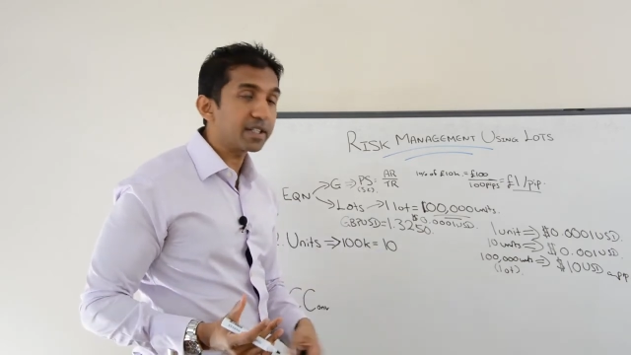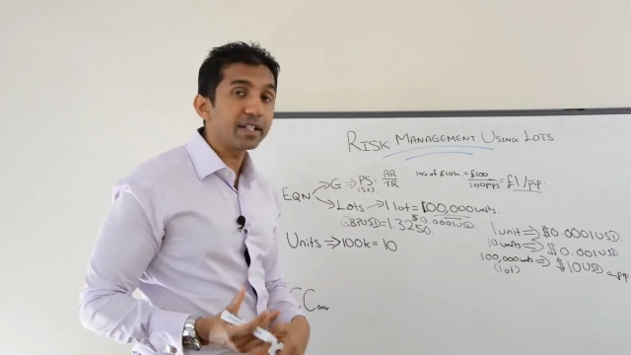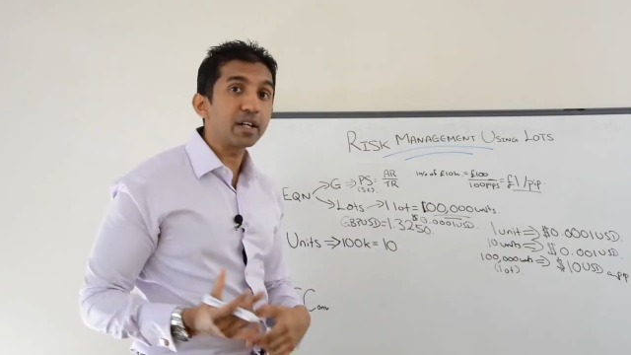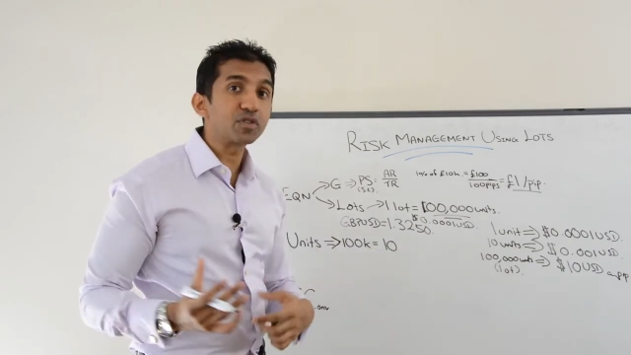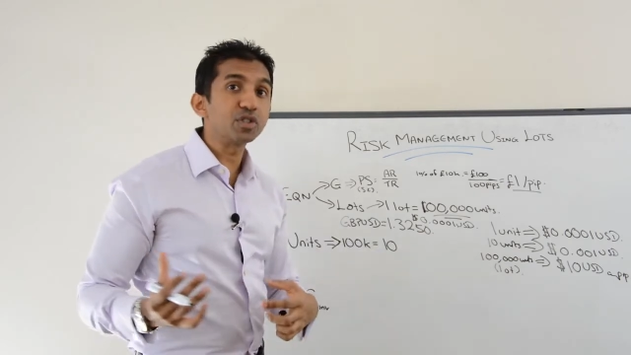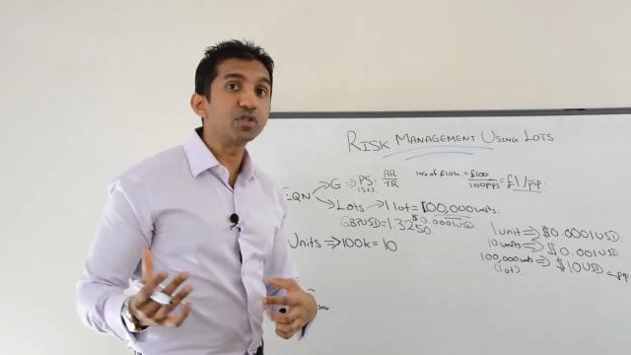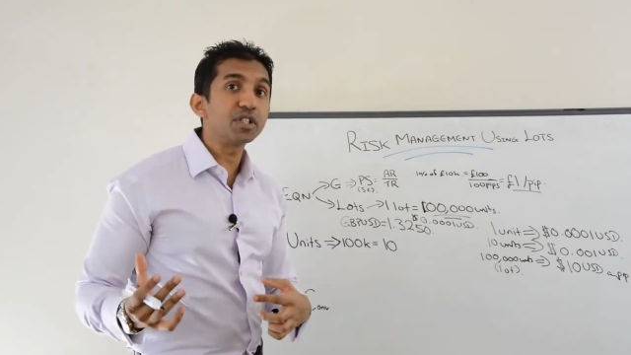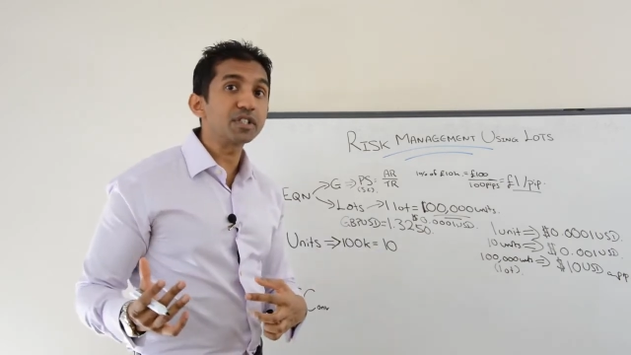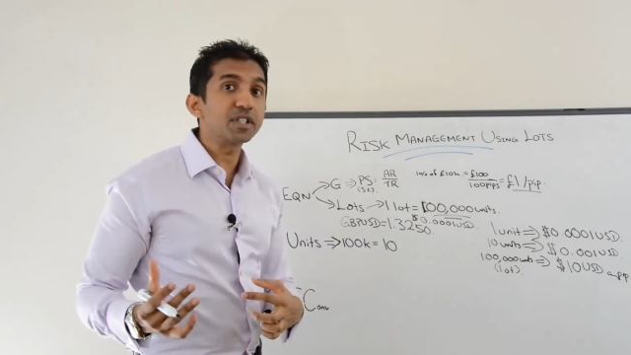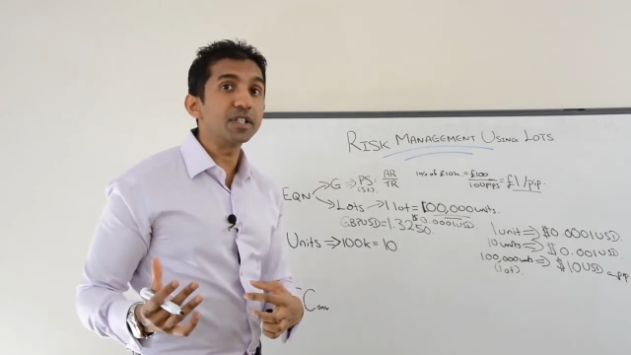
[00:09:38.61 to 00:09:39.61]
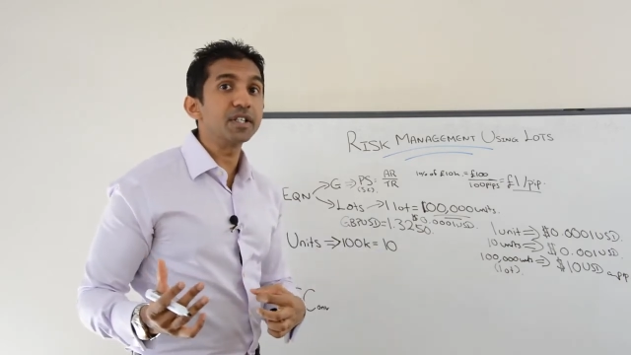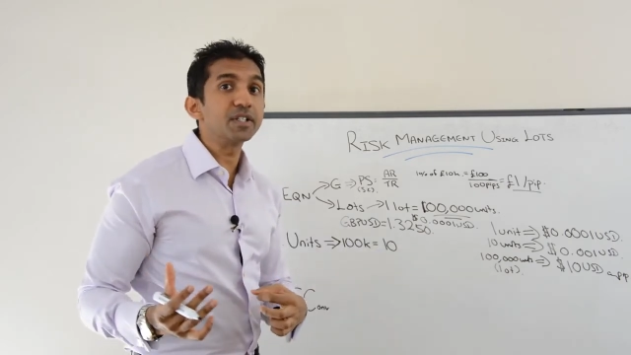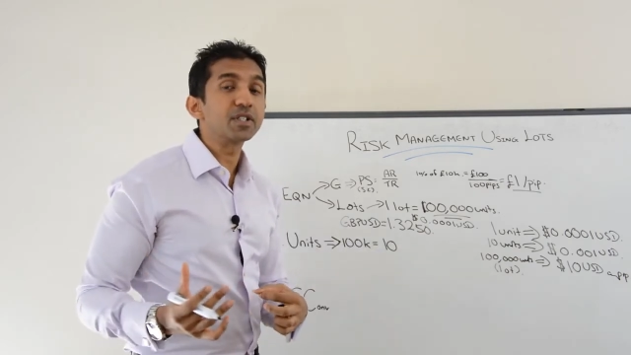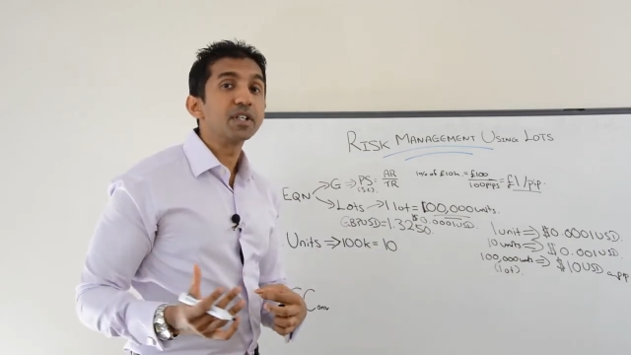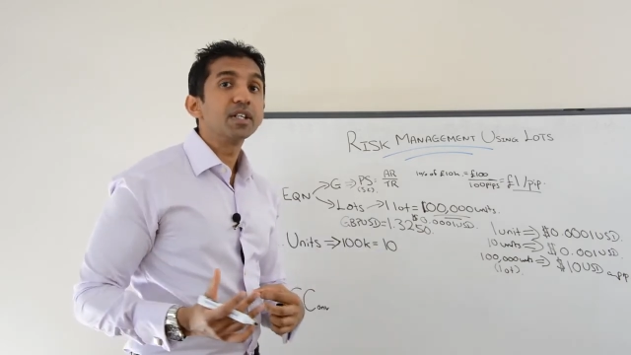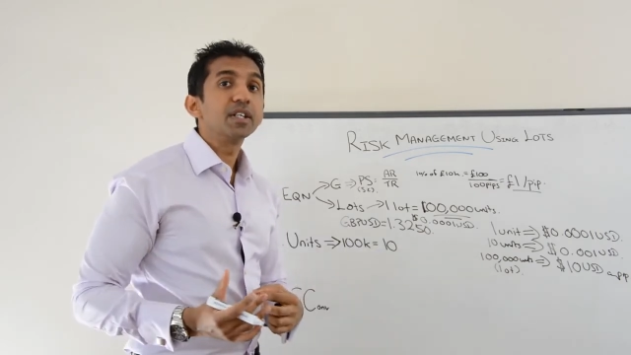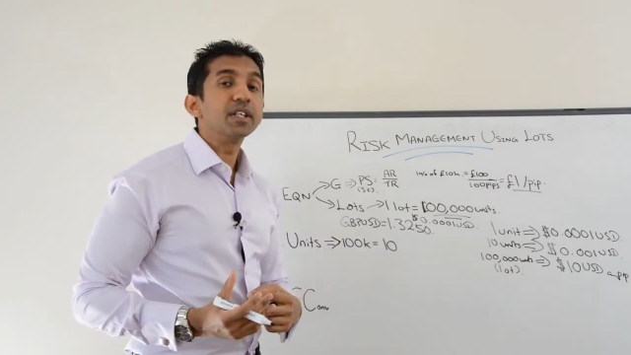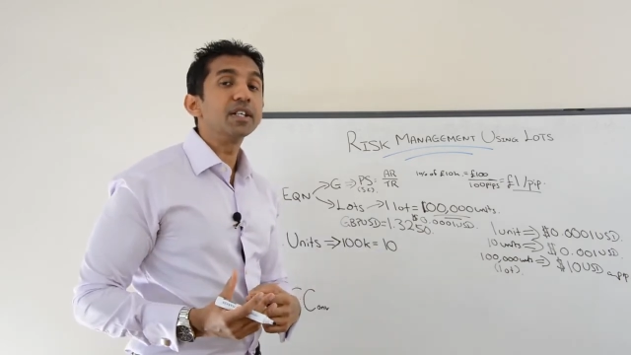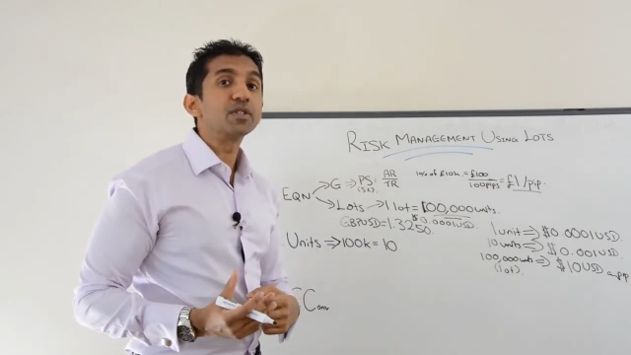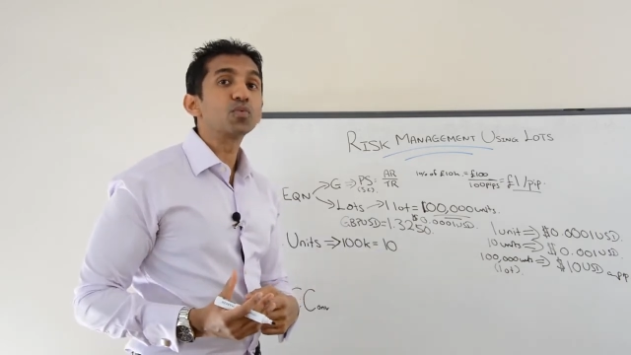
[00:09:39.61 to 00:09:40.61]
10,000 units is
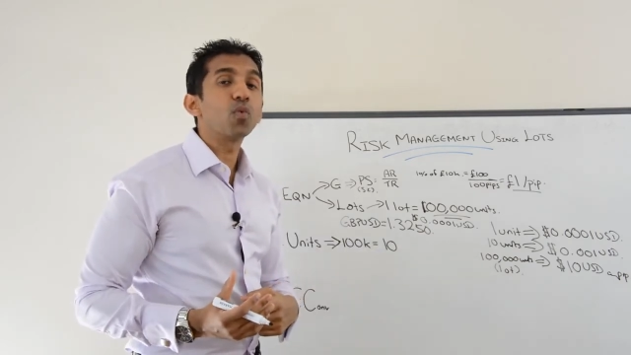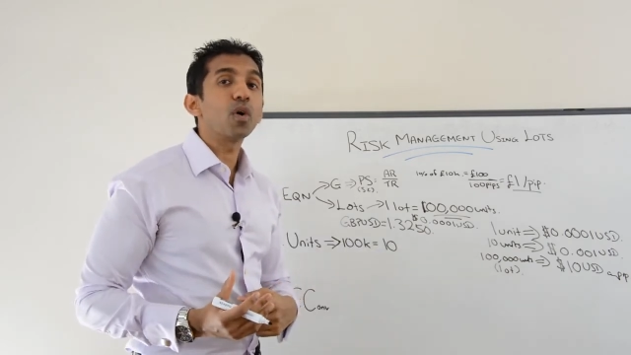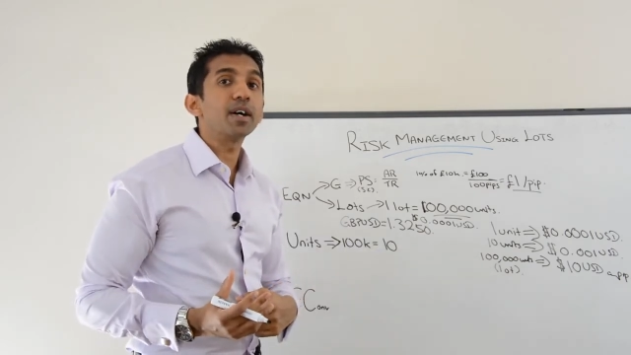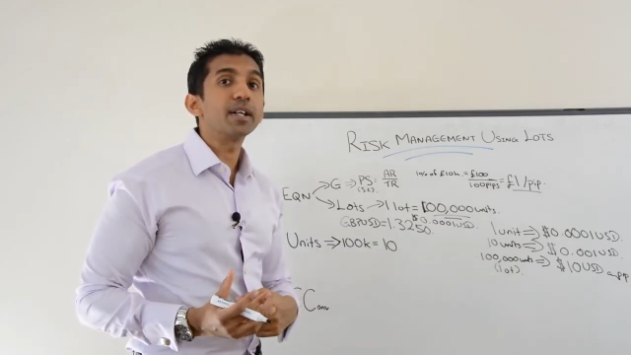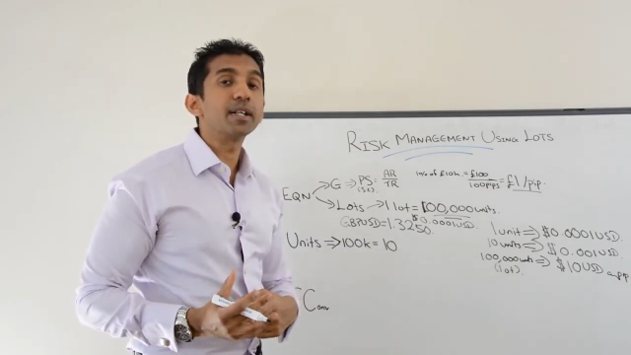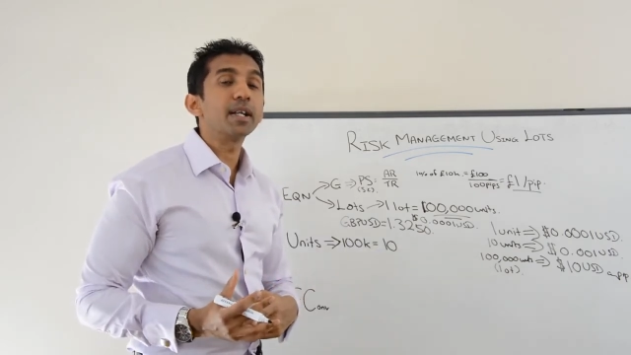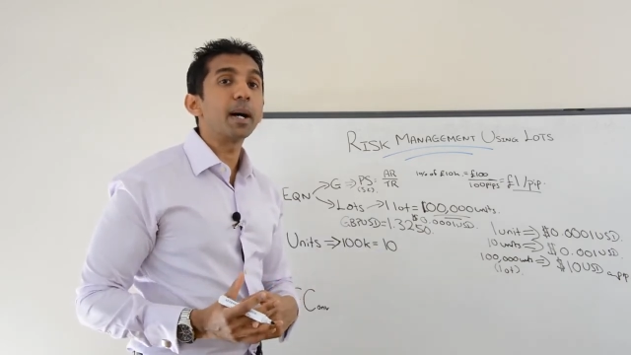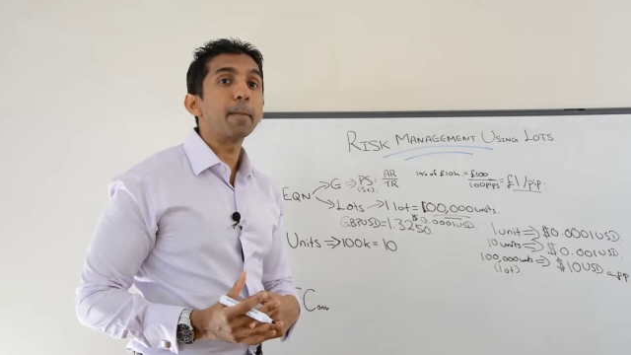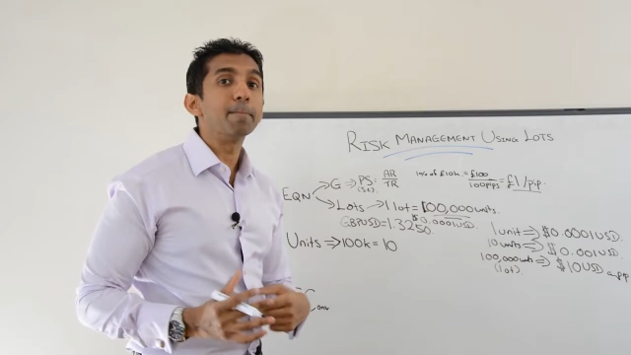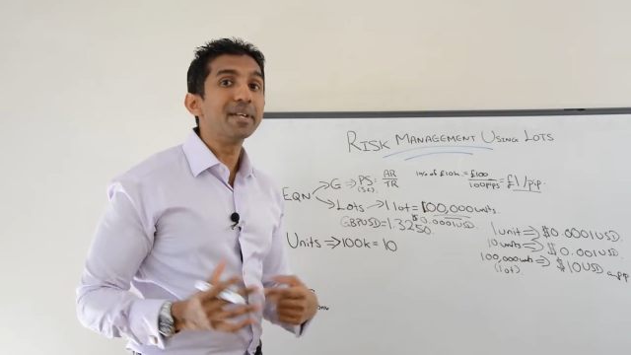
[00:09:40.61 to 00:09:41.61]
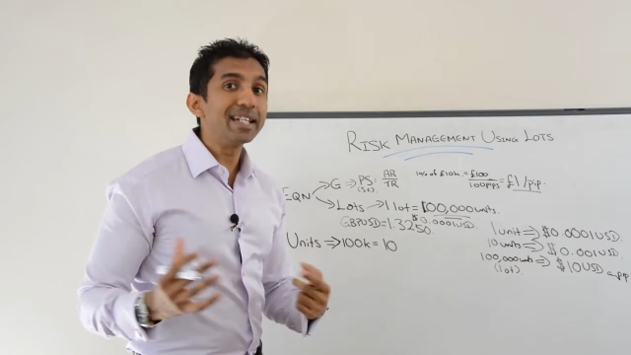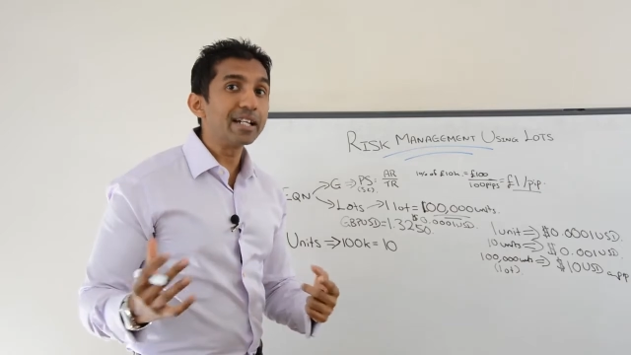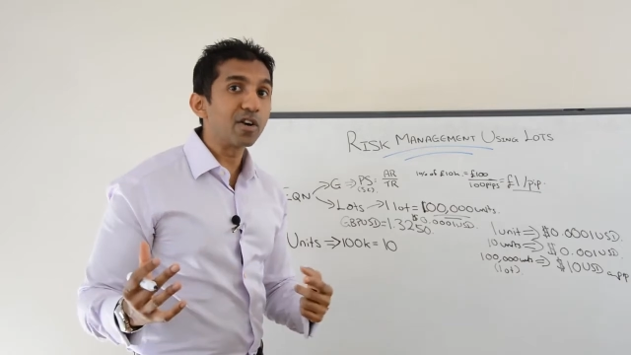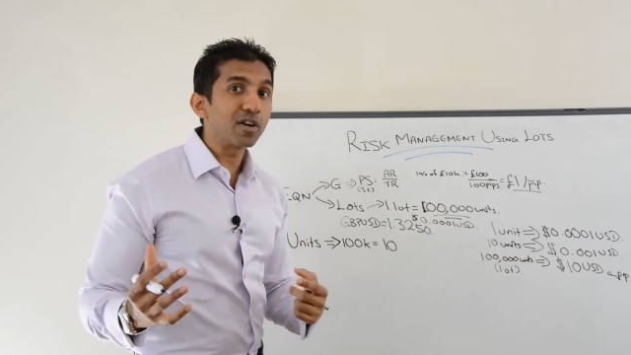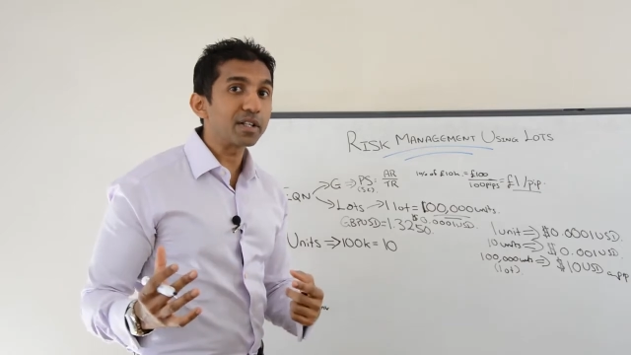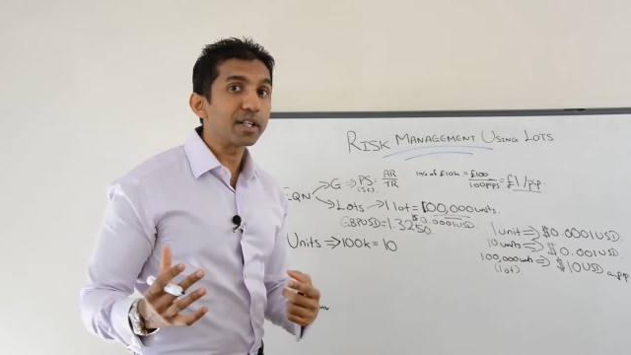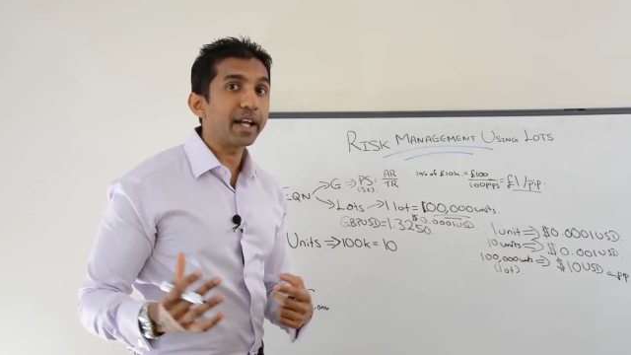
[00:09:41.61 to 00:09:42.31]
1 mini lot,